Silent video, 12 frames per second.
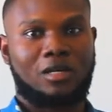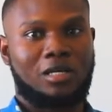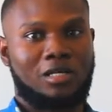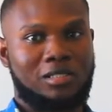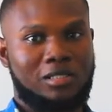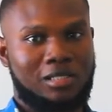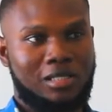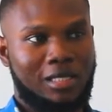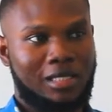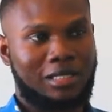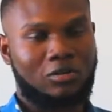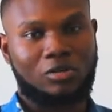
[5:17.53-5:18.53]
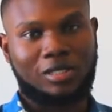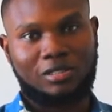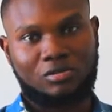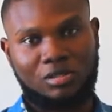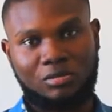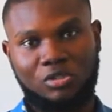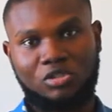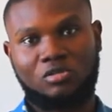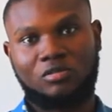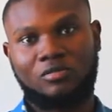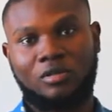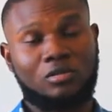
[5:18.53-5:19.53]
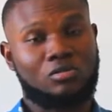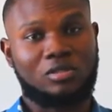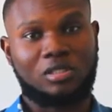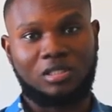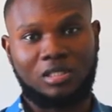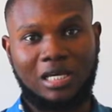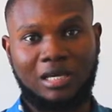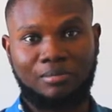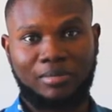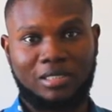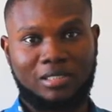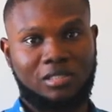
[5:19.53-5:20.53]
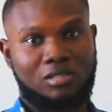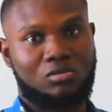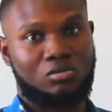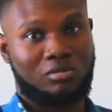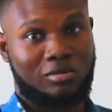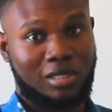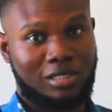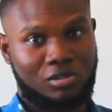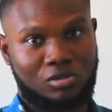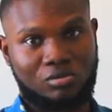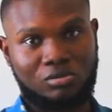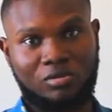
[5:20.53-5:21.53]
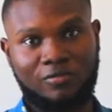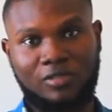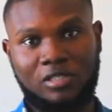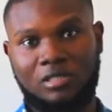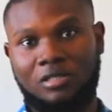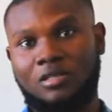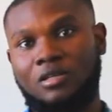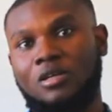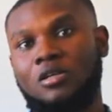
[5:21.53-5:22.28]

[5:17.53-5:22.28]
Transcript: it's like an order to the ministry, to the embassy, to grant you your visa.